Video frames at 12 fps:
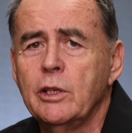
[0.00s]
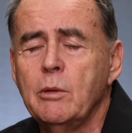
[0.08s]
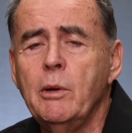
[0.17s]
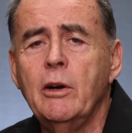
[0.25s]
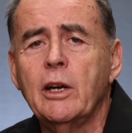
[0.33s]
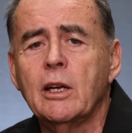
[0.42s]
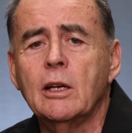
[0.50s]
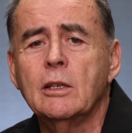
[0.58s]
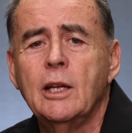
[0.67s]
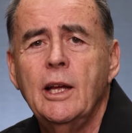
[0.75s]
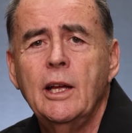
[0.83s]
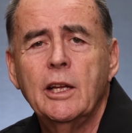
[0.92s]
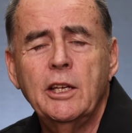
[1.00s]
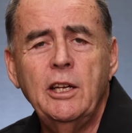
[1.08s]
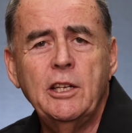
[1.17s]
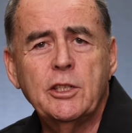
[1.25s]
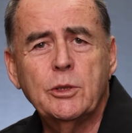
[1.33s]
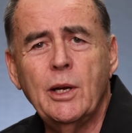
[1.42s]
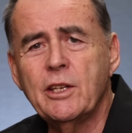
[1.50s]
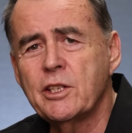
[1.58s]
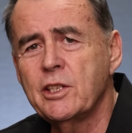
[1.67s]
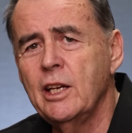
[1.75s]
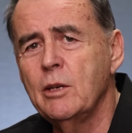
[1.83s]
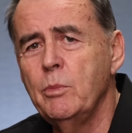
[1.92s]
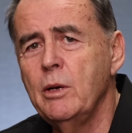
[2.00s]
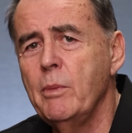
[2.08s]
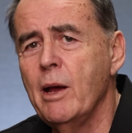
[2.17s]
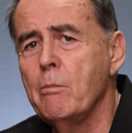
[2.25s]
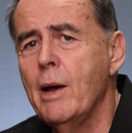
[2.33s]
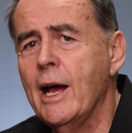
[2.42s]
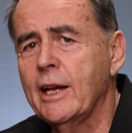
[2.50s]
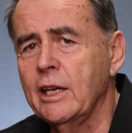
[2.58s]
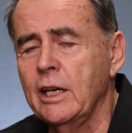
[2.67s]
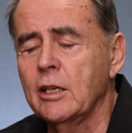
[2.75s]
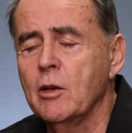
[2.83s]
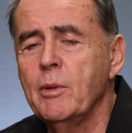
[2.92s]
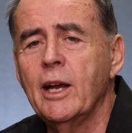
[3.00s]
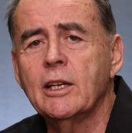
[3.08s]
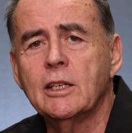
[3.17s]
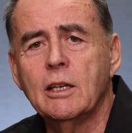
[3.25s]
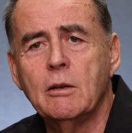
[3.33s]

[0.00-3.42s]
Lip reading: in America. You need to understand a bit about marketing, about